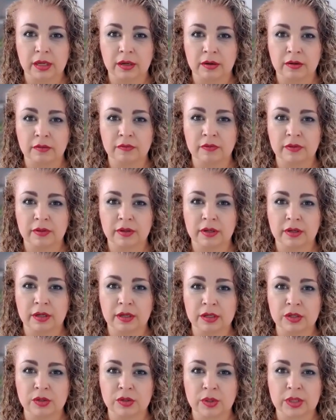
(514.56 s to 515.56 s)
of the
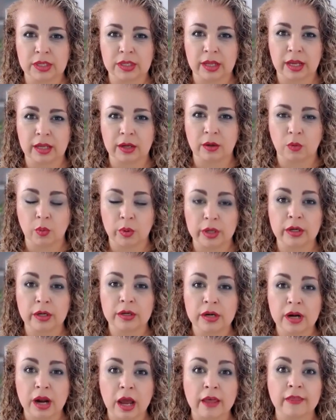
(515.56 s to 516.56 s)
country. Like, we're
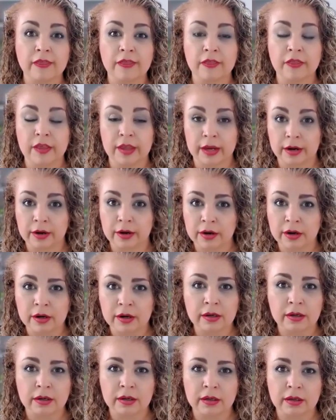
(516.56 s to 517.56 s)
not
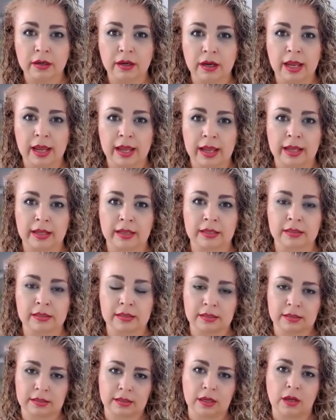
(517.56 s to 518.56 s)
there
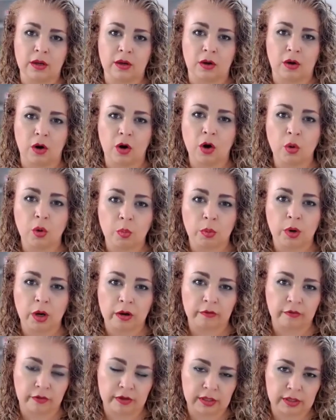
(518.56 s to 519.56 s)
as home
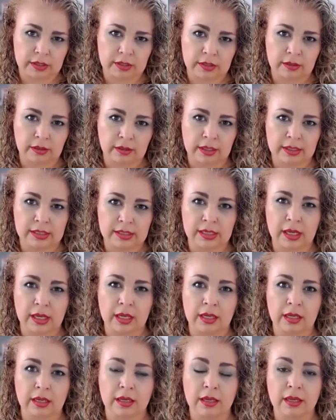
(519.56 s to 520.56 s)
office, let's
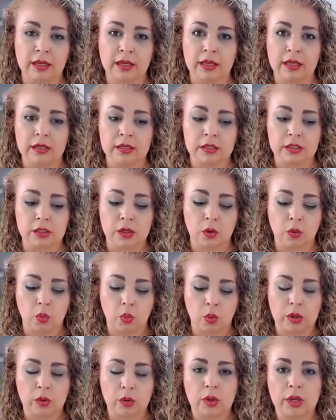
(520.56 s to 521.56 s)
say. So
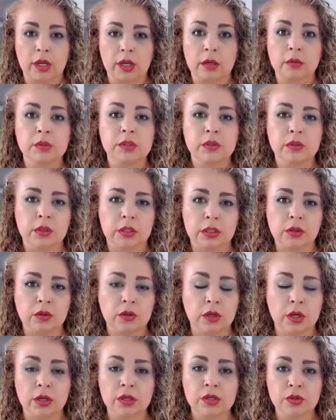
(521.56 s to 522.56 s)
when we come to a new
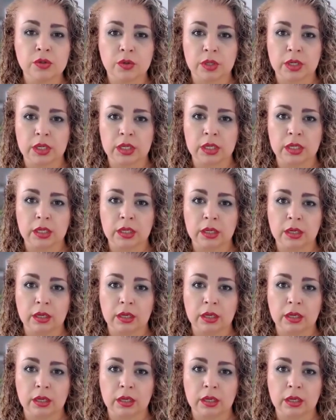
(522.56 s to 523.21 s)
country,